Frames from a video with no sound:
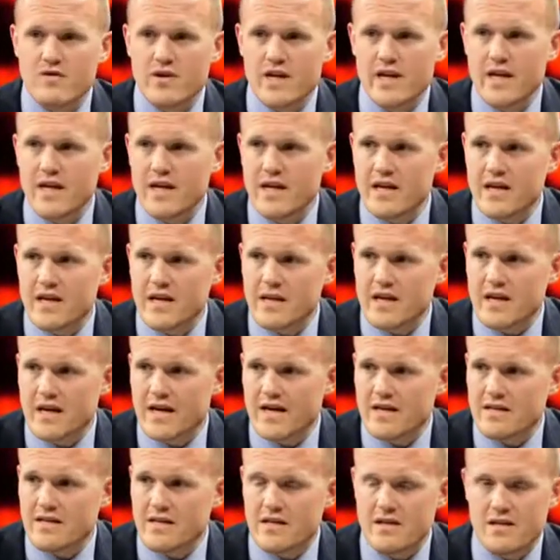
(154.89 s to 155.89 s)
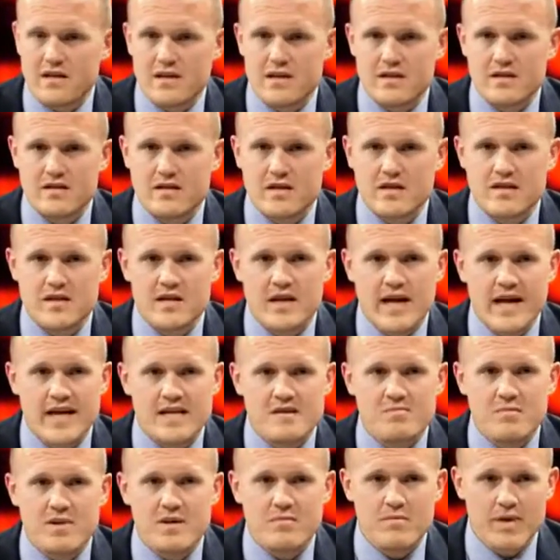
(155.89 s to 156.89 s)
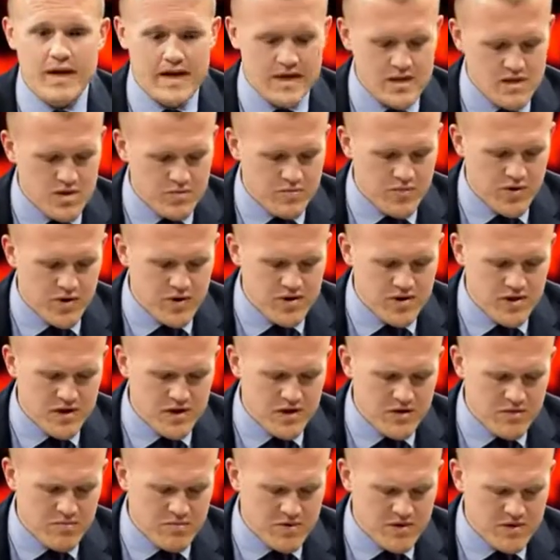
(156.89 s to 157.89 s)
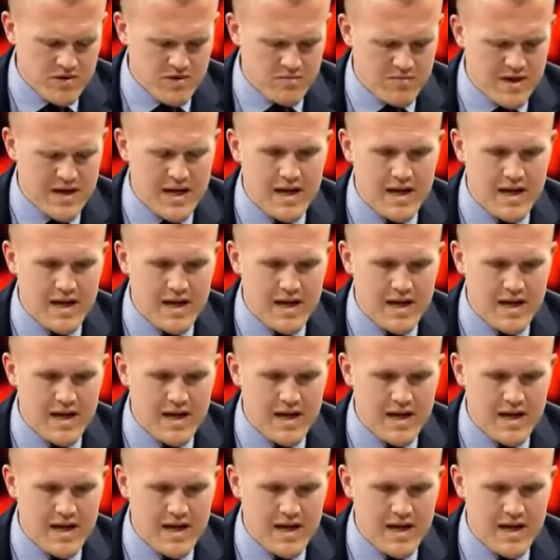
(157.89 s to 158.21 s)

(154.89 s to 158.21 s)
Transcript: already indicates that the decision has been made to prosecute Mr.